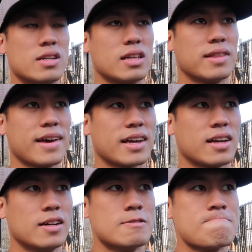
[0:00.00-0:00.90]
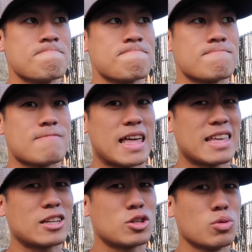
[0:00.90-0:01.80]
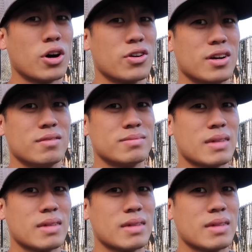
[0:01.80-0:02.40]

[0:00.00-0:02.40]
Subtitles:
I did I think 200